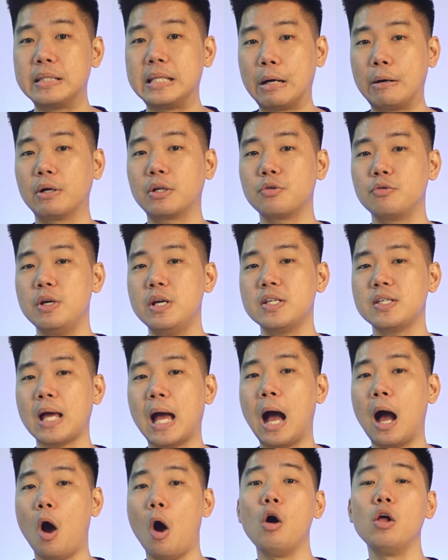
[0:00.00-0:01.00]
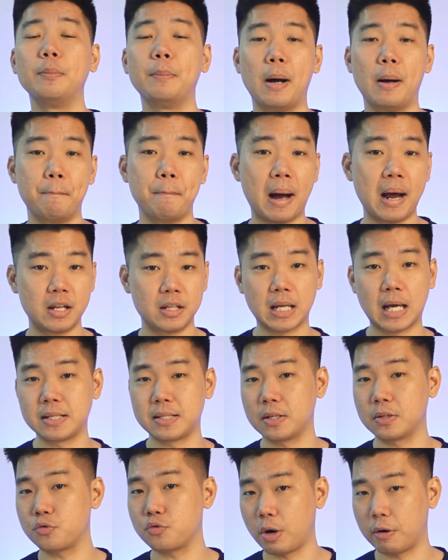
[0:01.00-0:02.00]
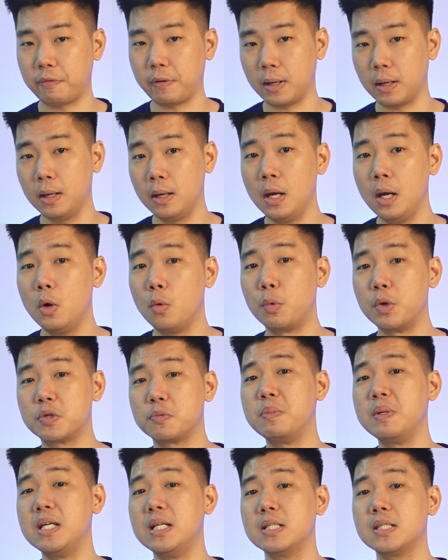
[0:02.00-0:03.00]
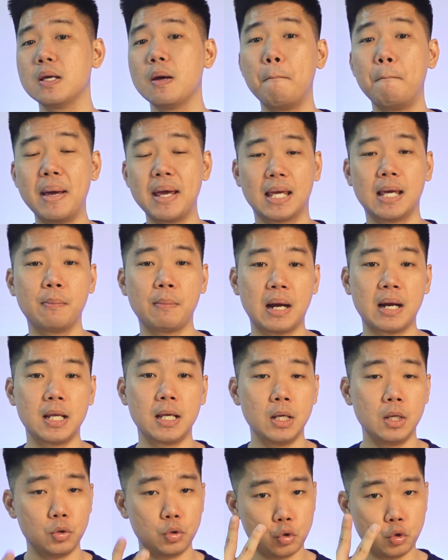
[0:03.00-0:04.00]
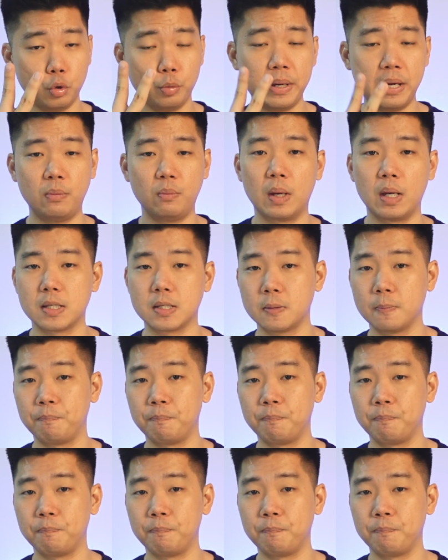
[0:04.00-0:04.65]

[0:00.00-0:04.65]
Directories are all about monetizing traffic, which means making money 2 main ways.